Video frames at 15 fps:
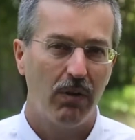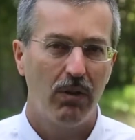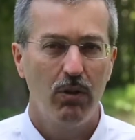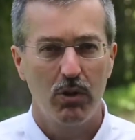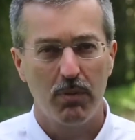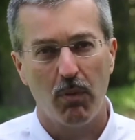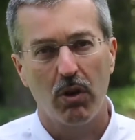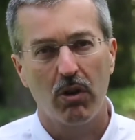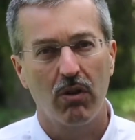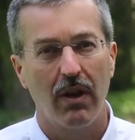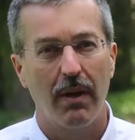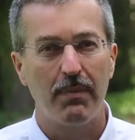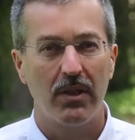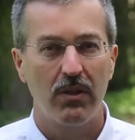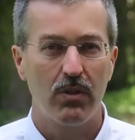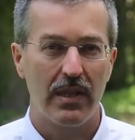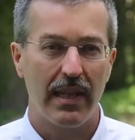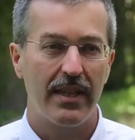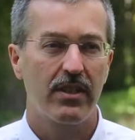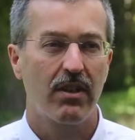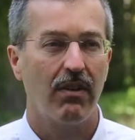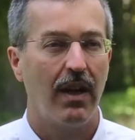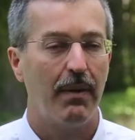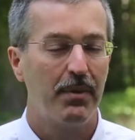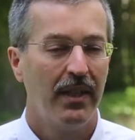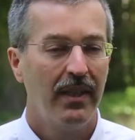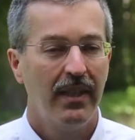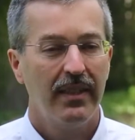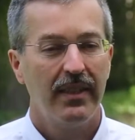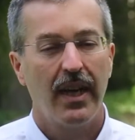who's more corrupt and who's less corrupt.
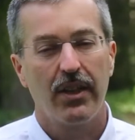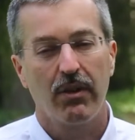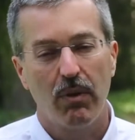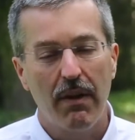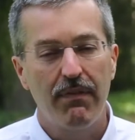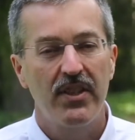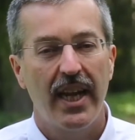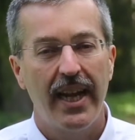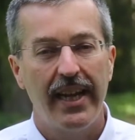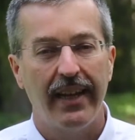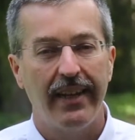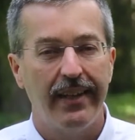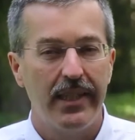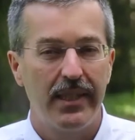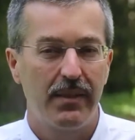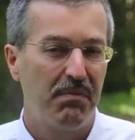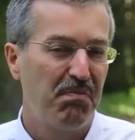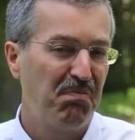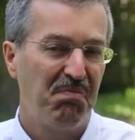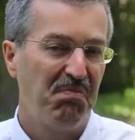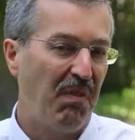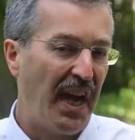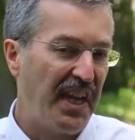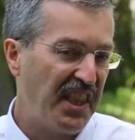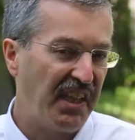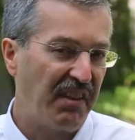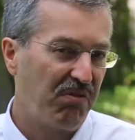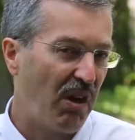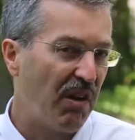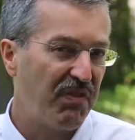Now, the rough data is, I
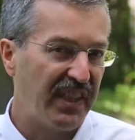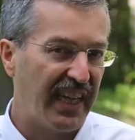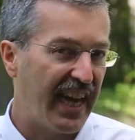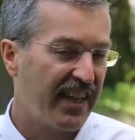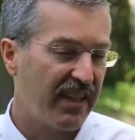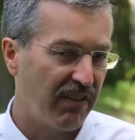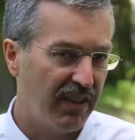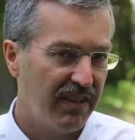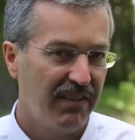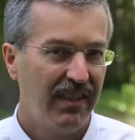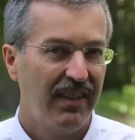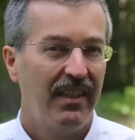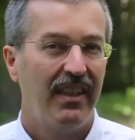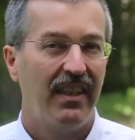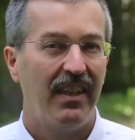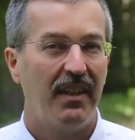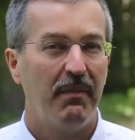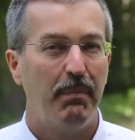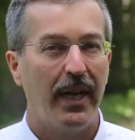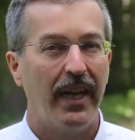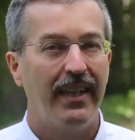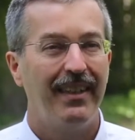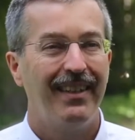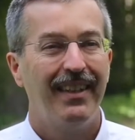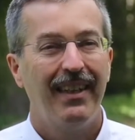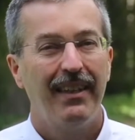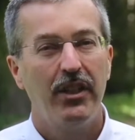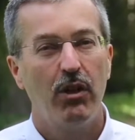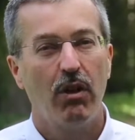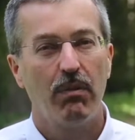think, roughly accurate, but
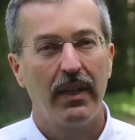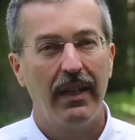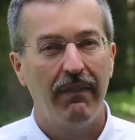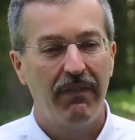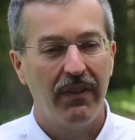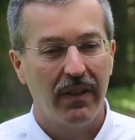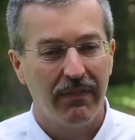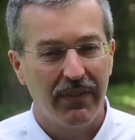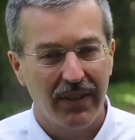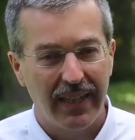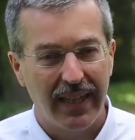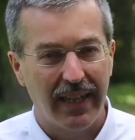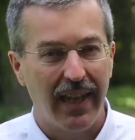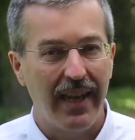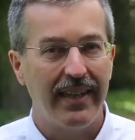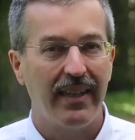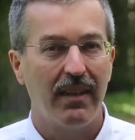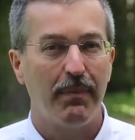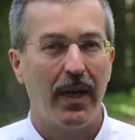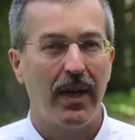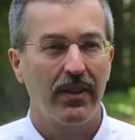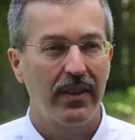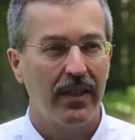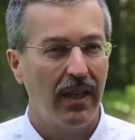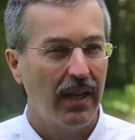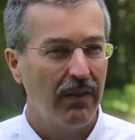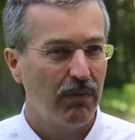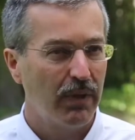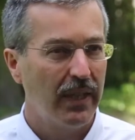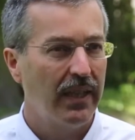you don't really feel very enlightened about the
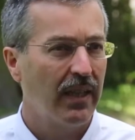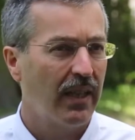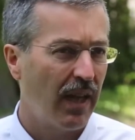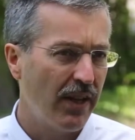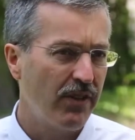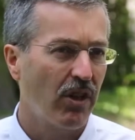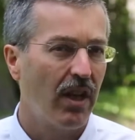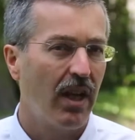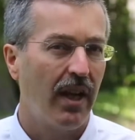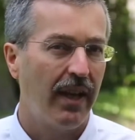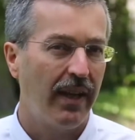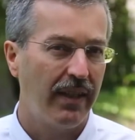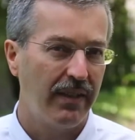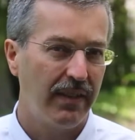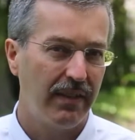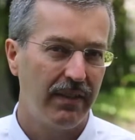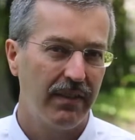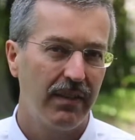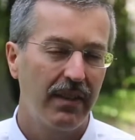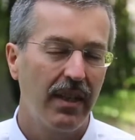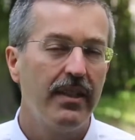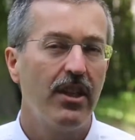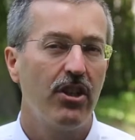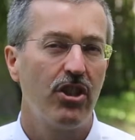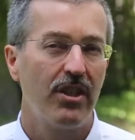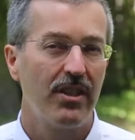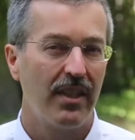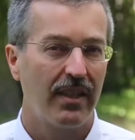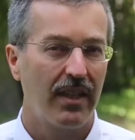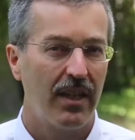real underlying
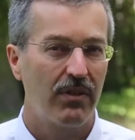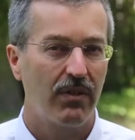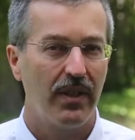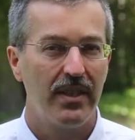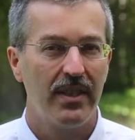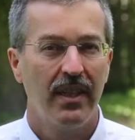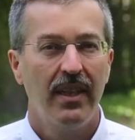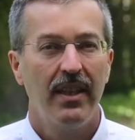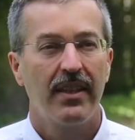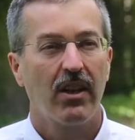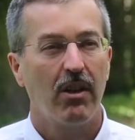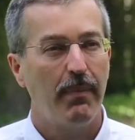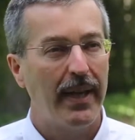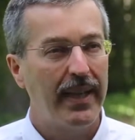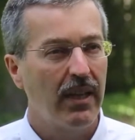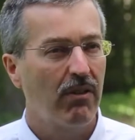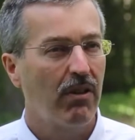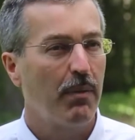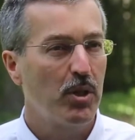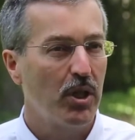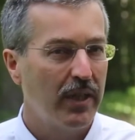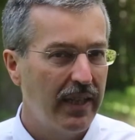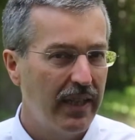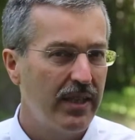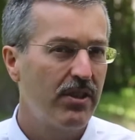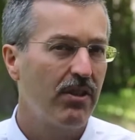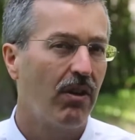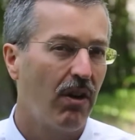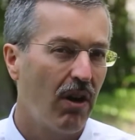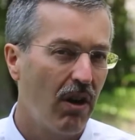conditions in countries that are making corruption
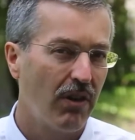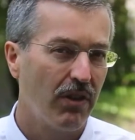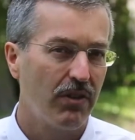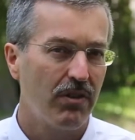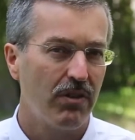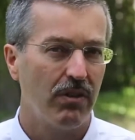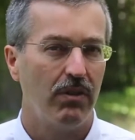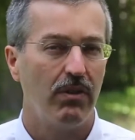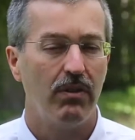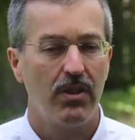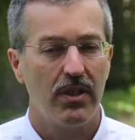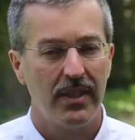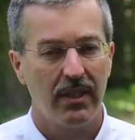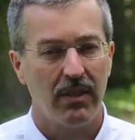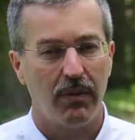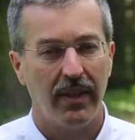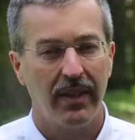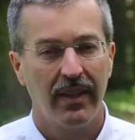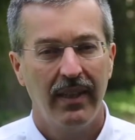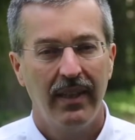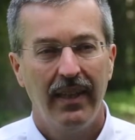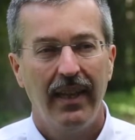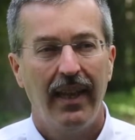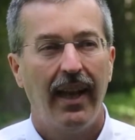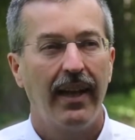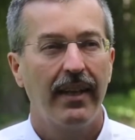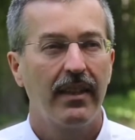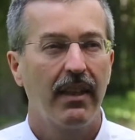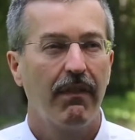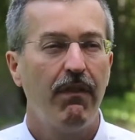easier or harder to deal with.
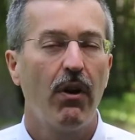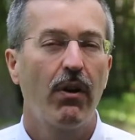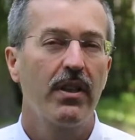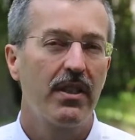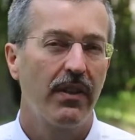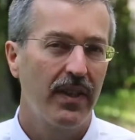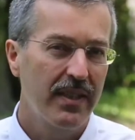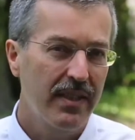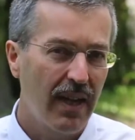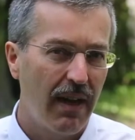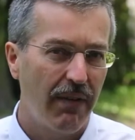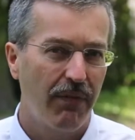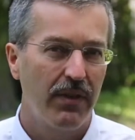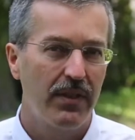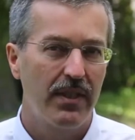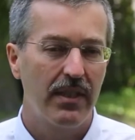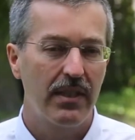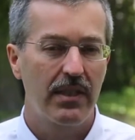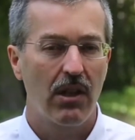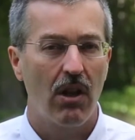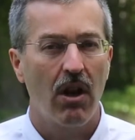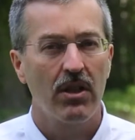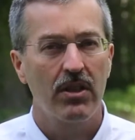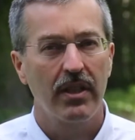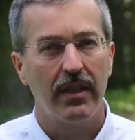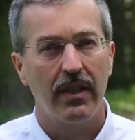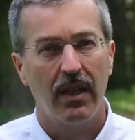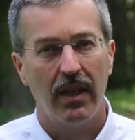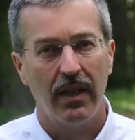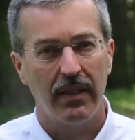And the focus of this conference is
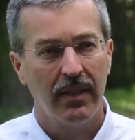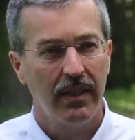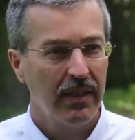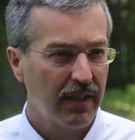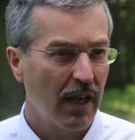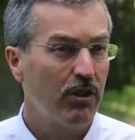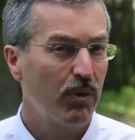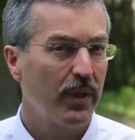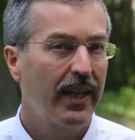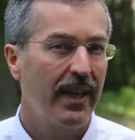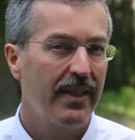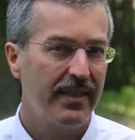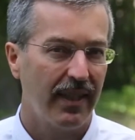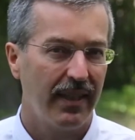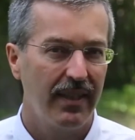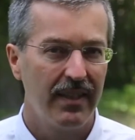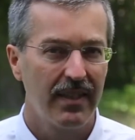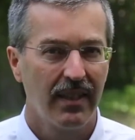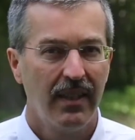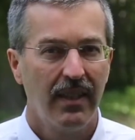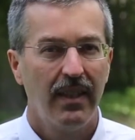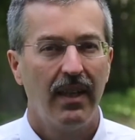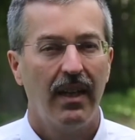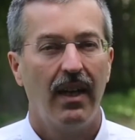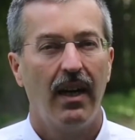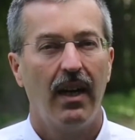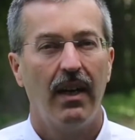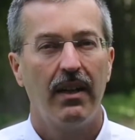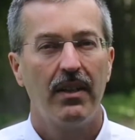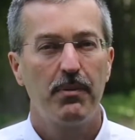largely on country case studies,
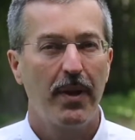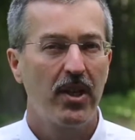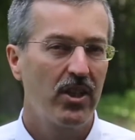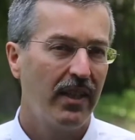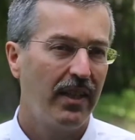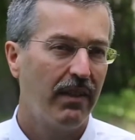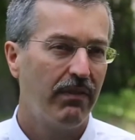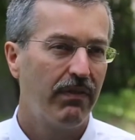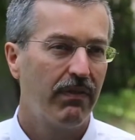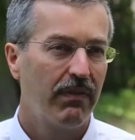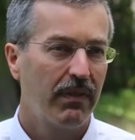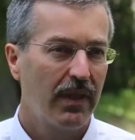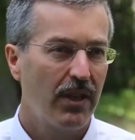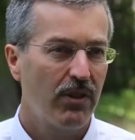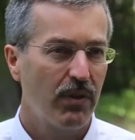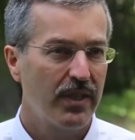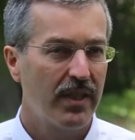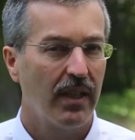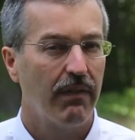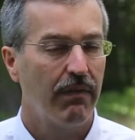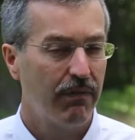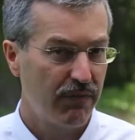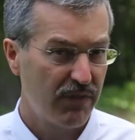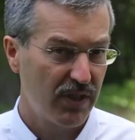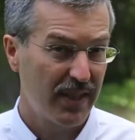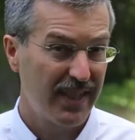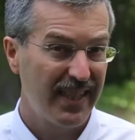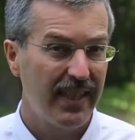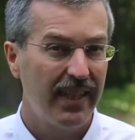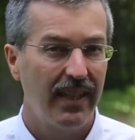especially of countries that have
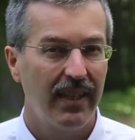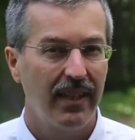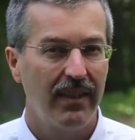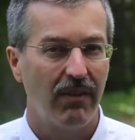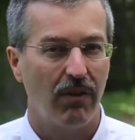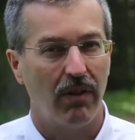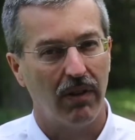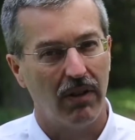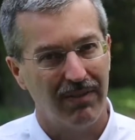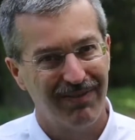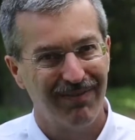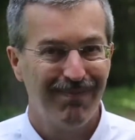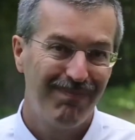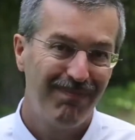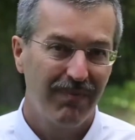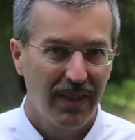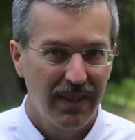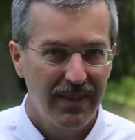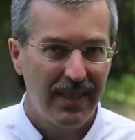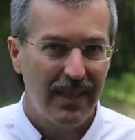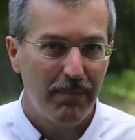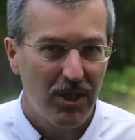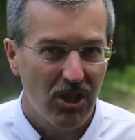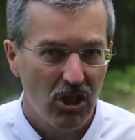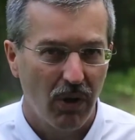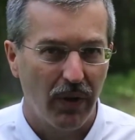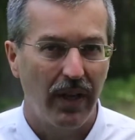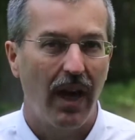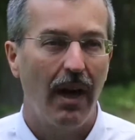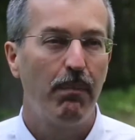succeeded or seem to
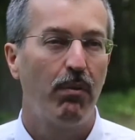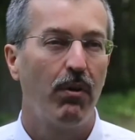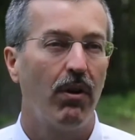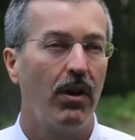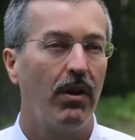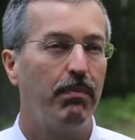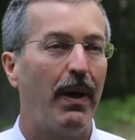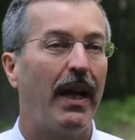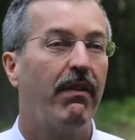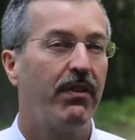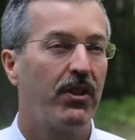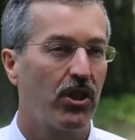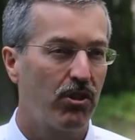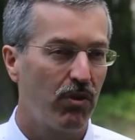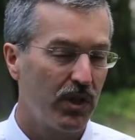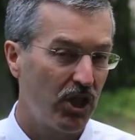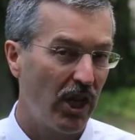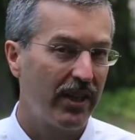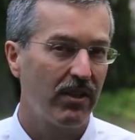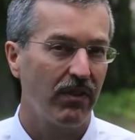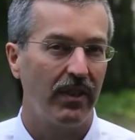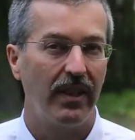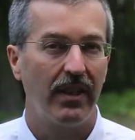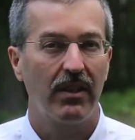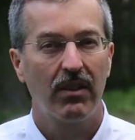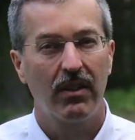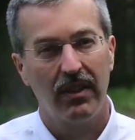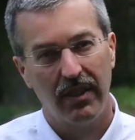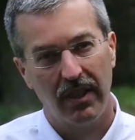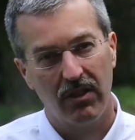show an upward beneficial trajectory
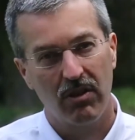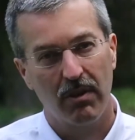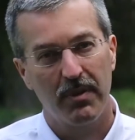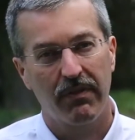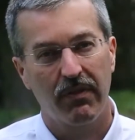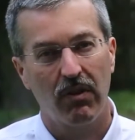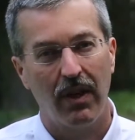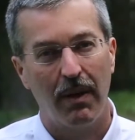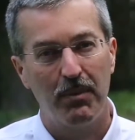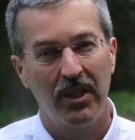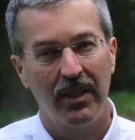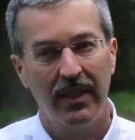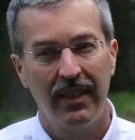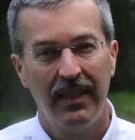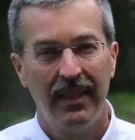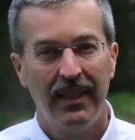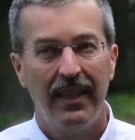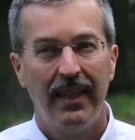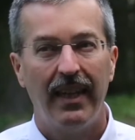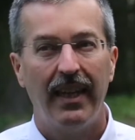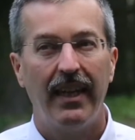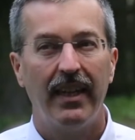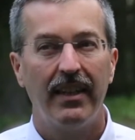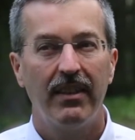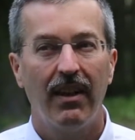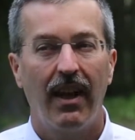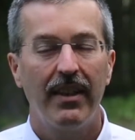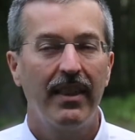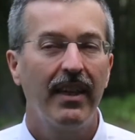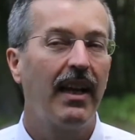in terms of corruption. And
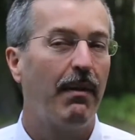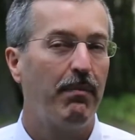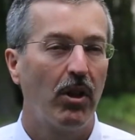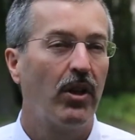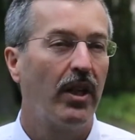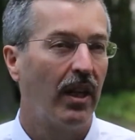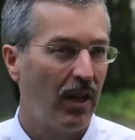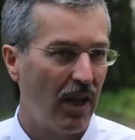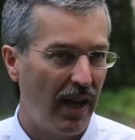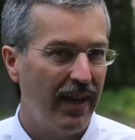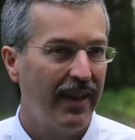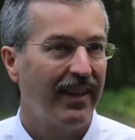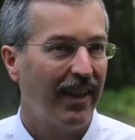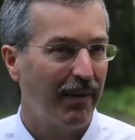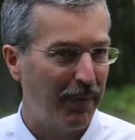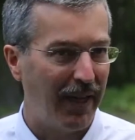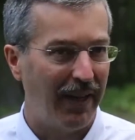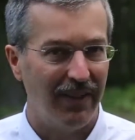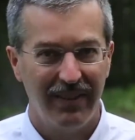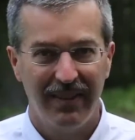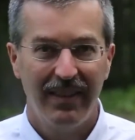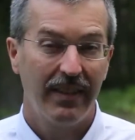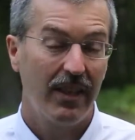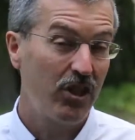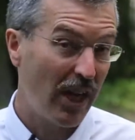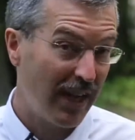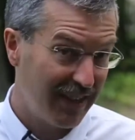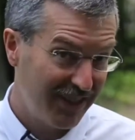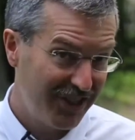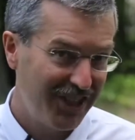I think I'm learning a lot about the
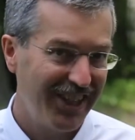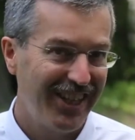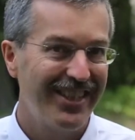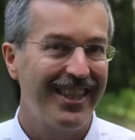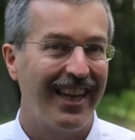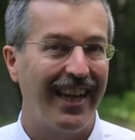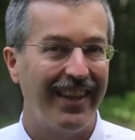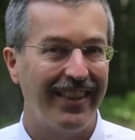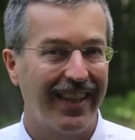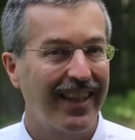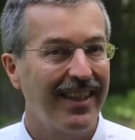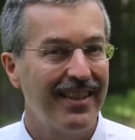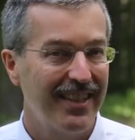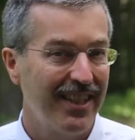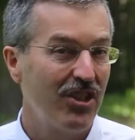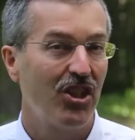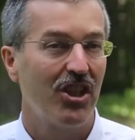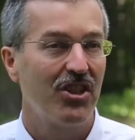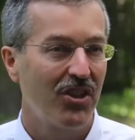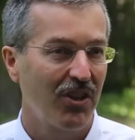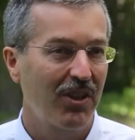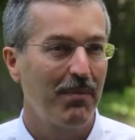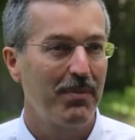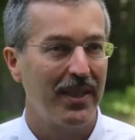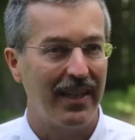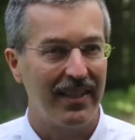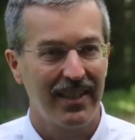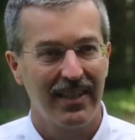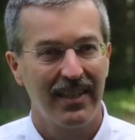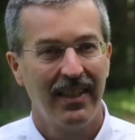challenges and the contingent
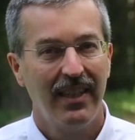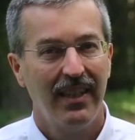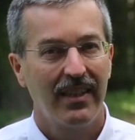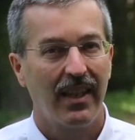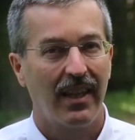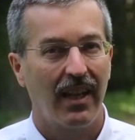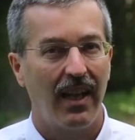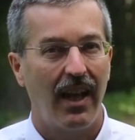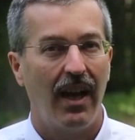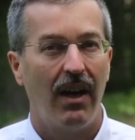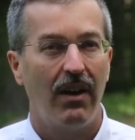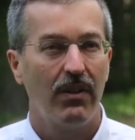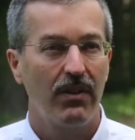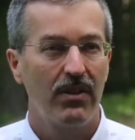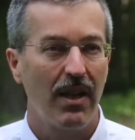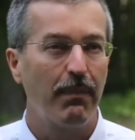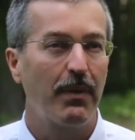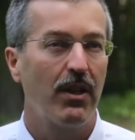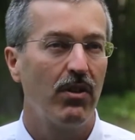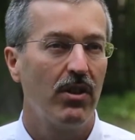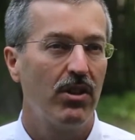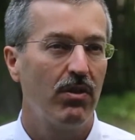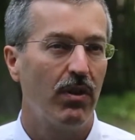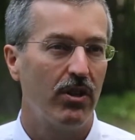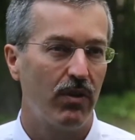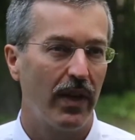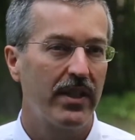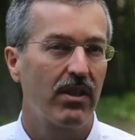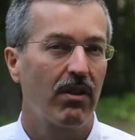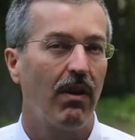circumstances that allow some countries to
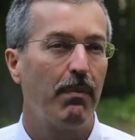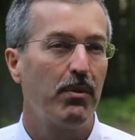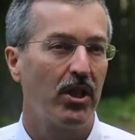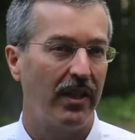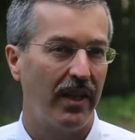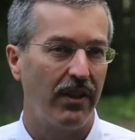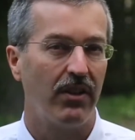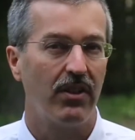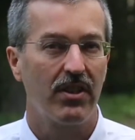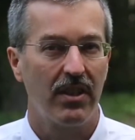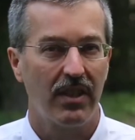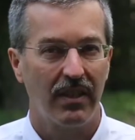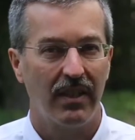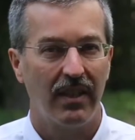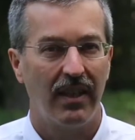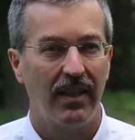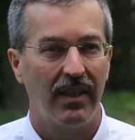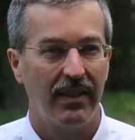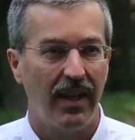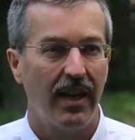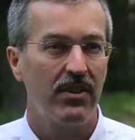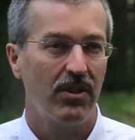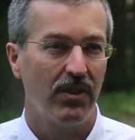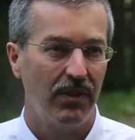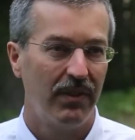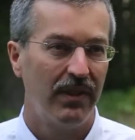address corruption and others not to.